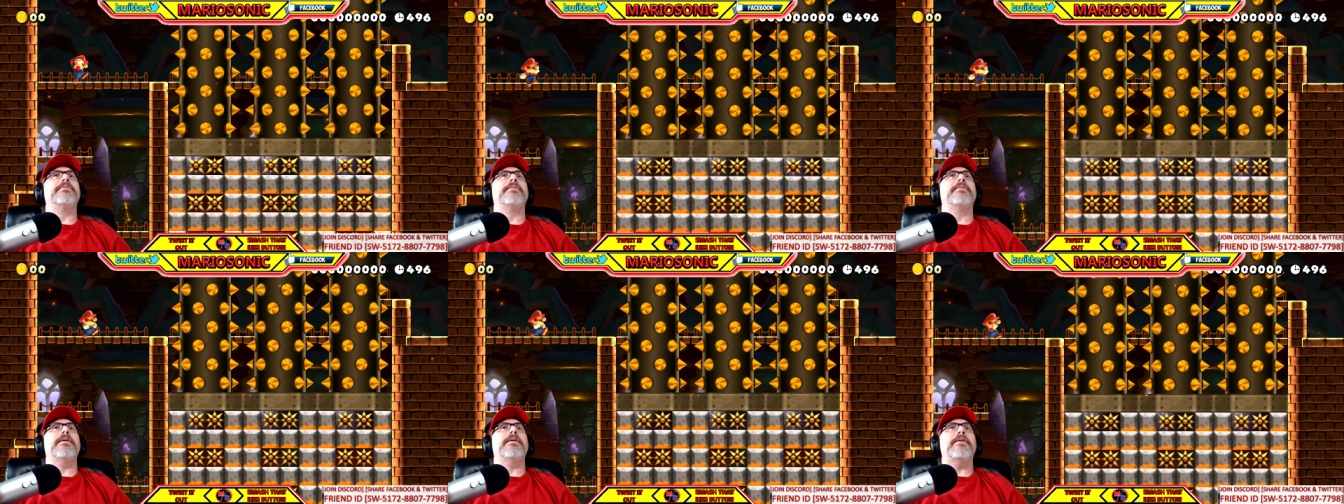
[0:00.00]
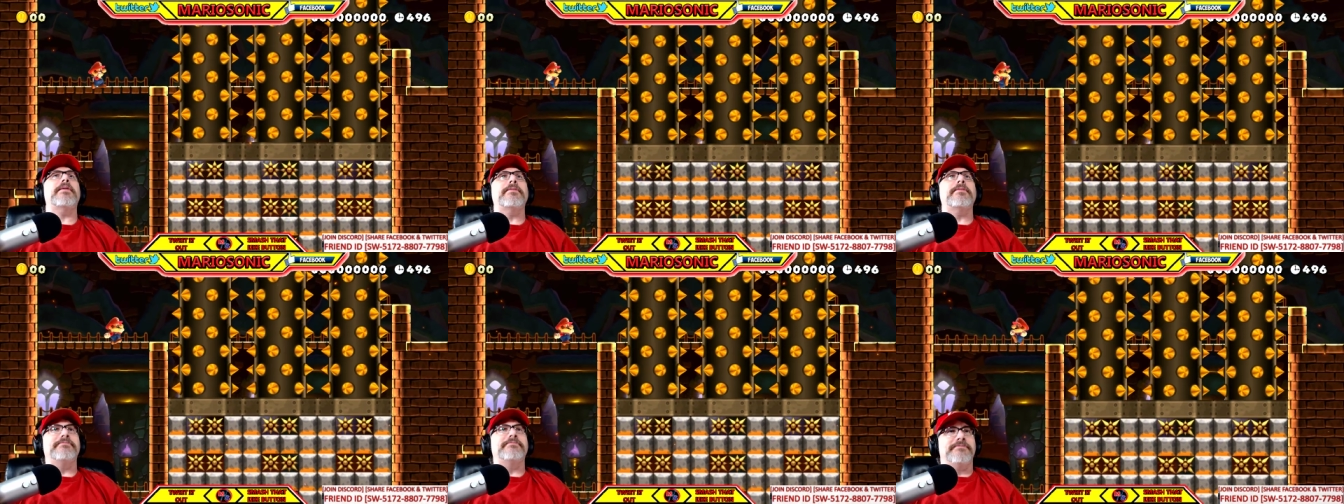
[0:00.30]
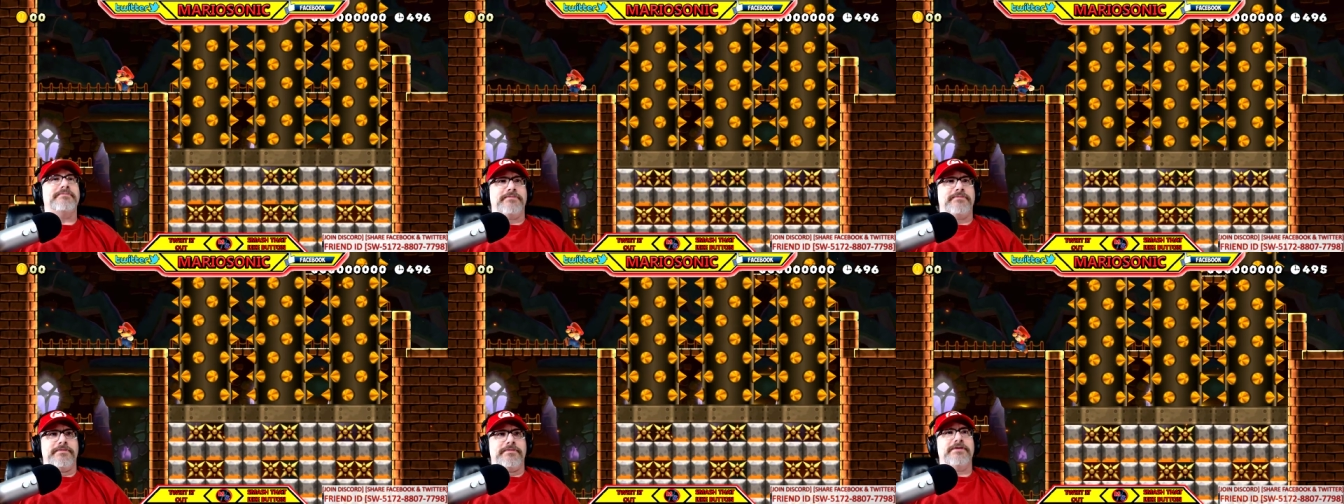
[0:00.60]

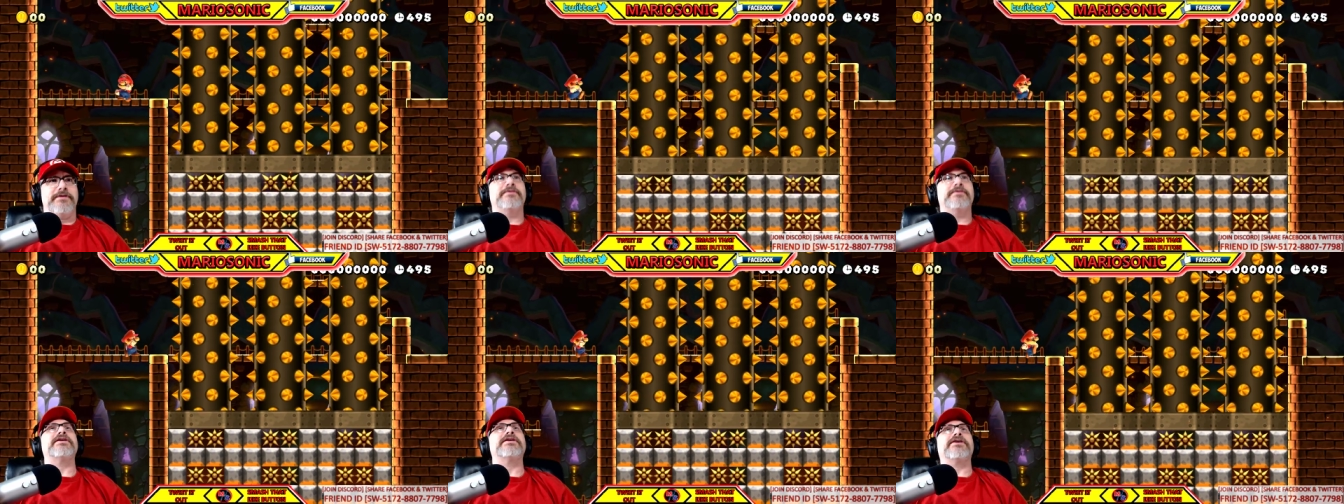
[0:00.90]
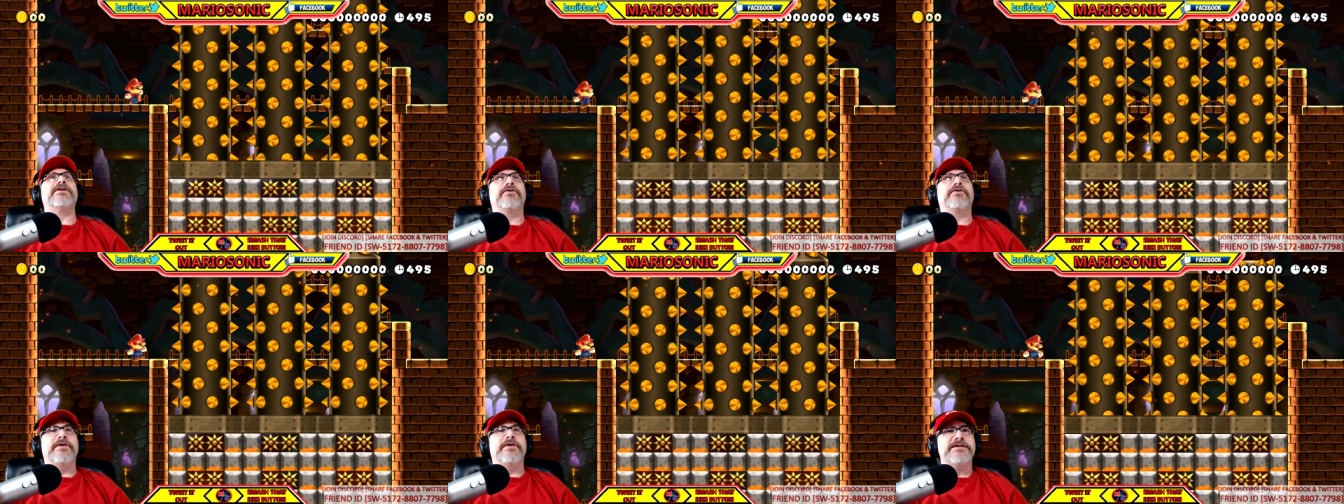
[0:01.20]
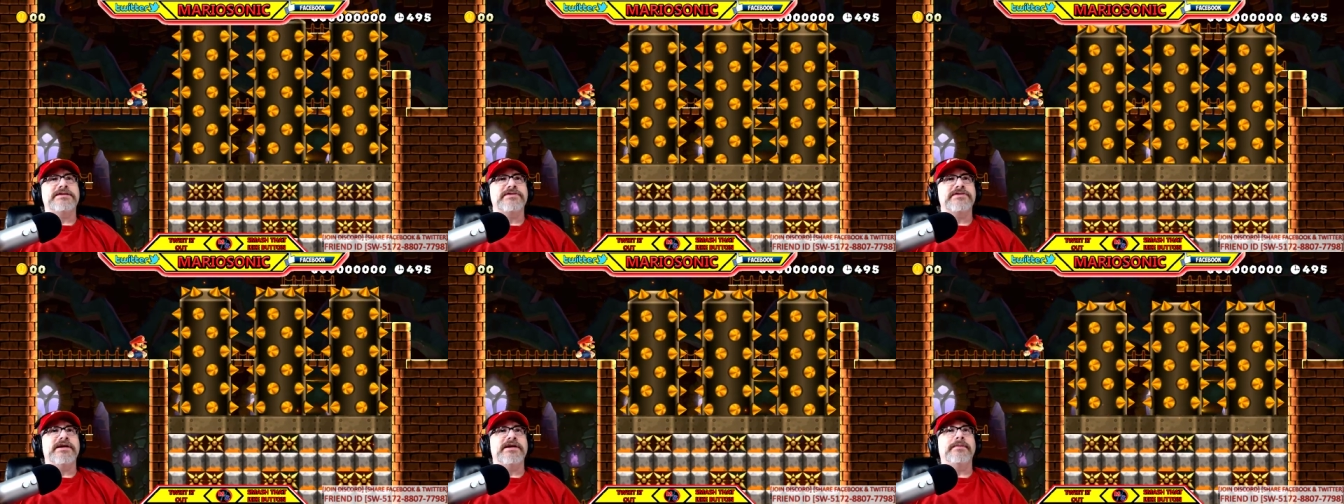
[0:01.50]
We're gonna go right
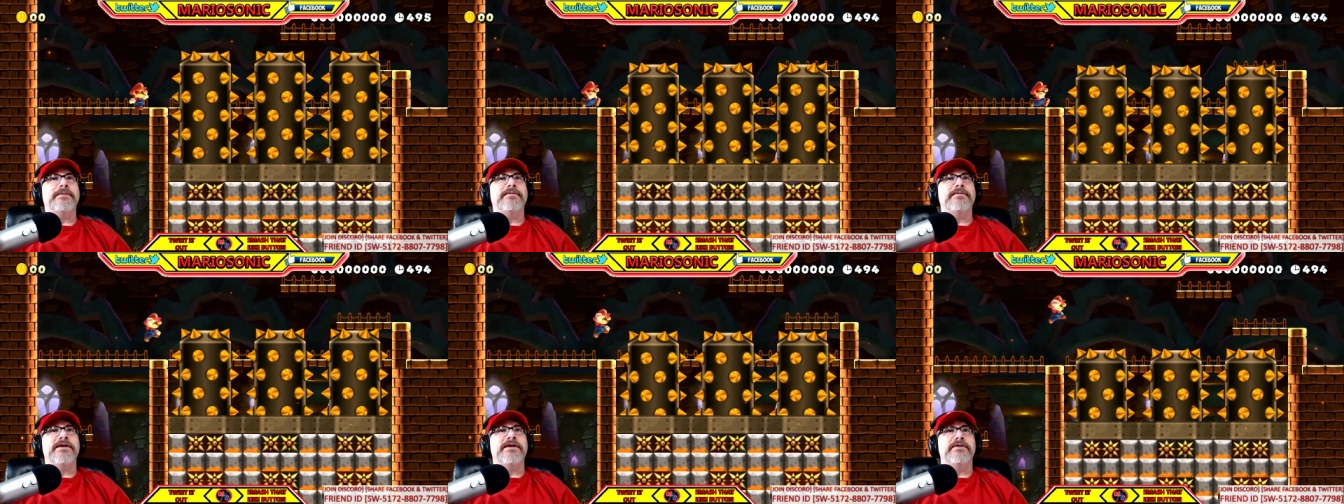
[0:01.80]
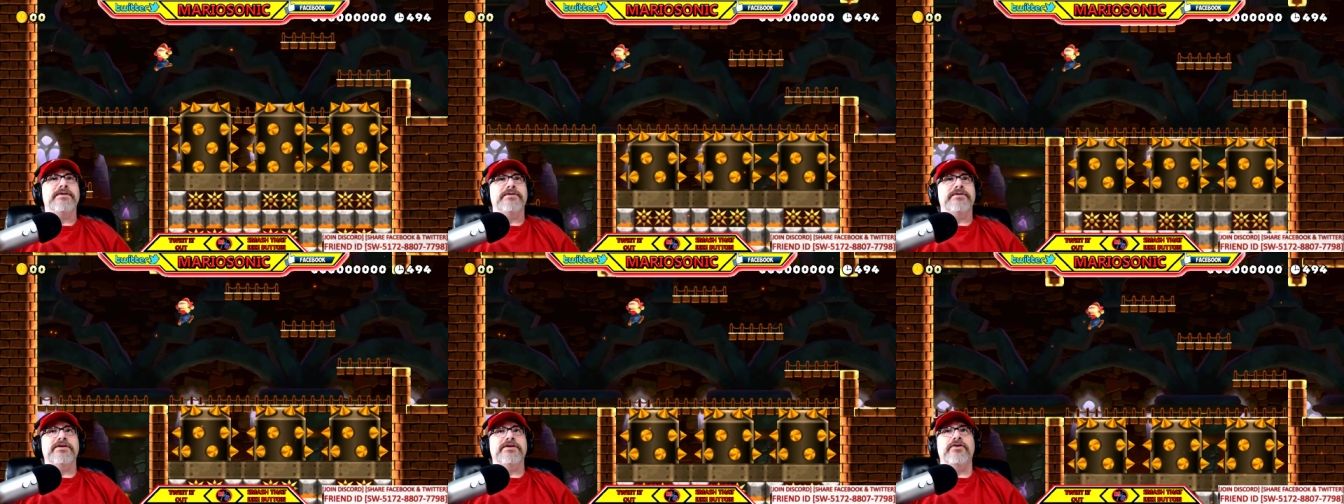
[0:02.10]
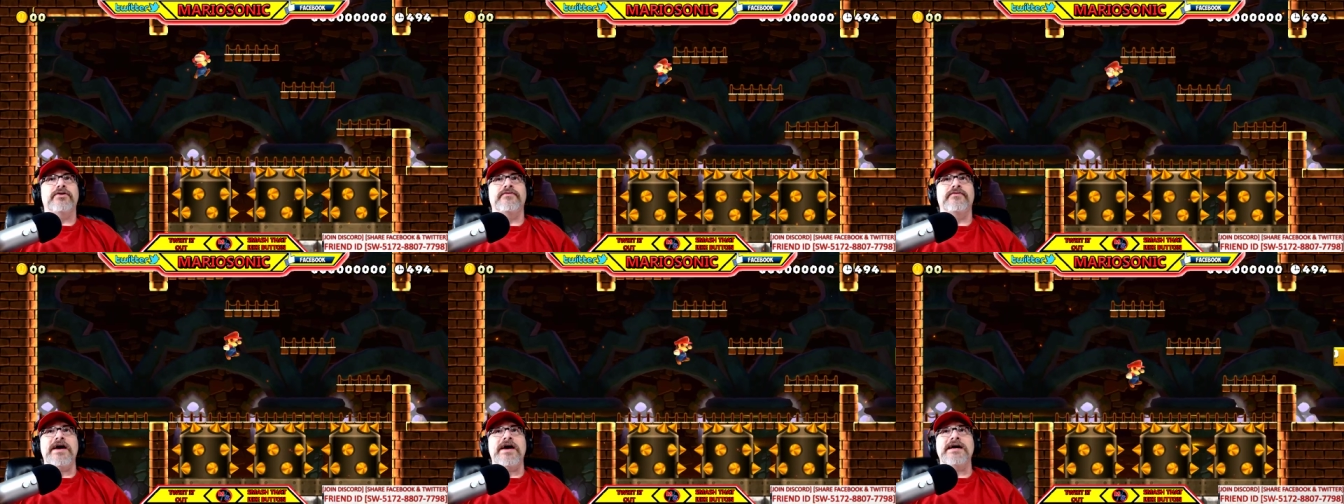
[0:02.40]
straight up, and we're gonna
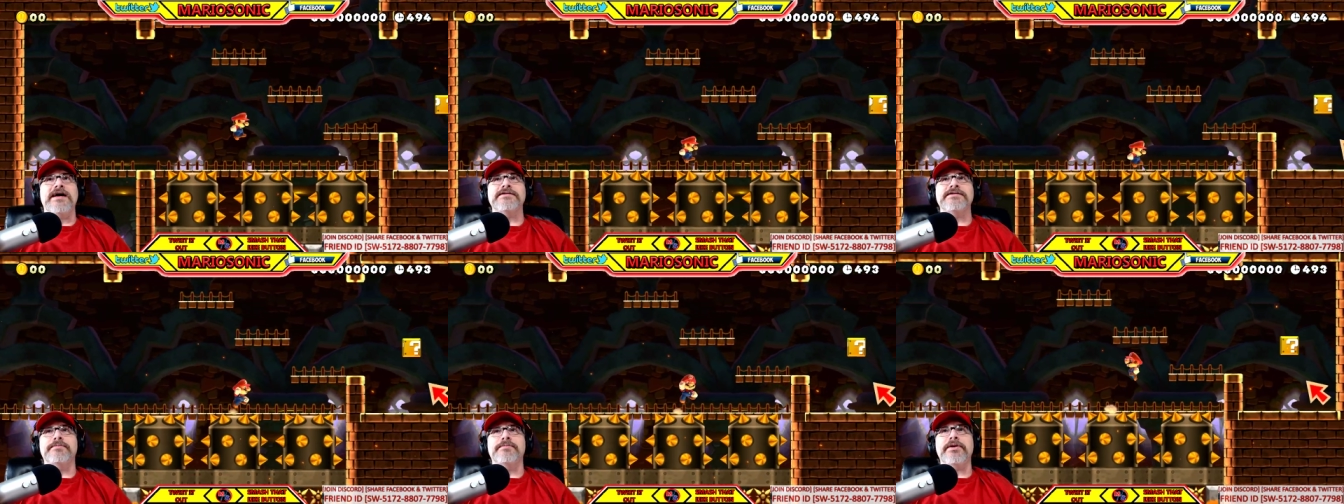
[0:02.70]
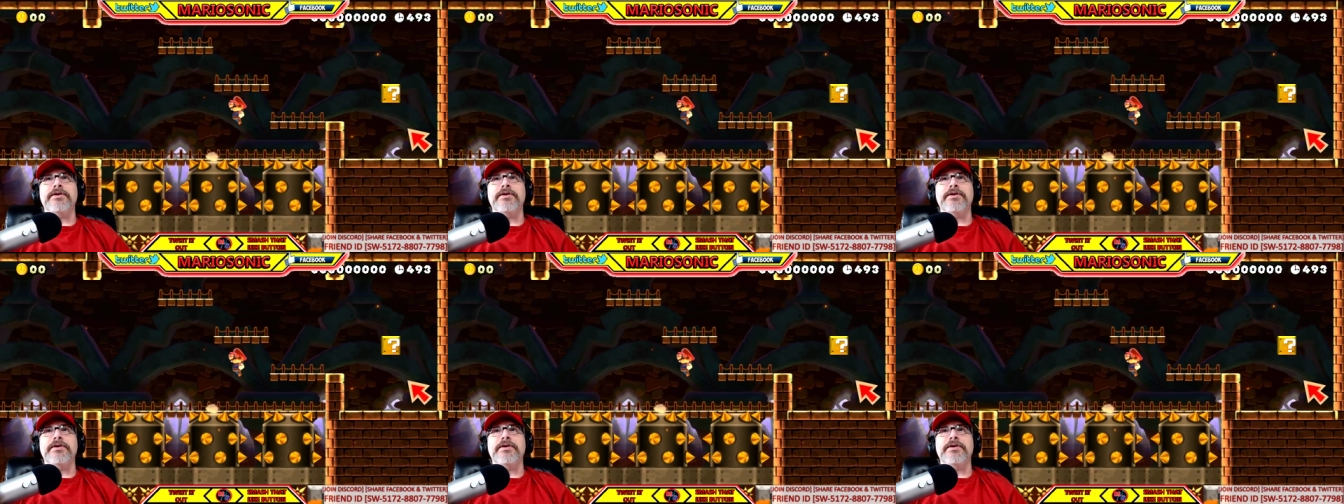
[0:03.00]
go fast.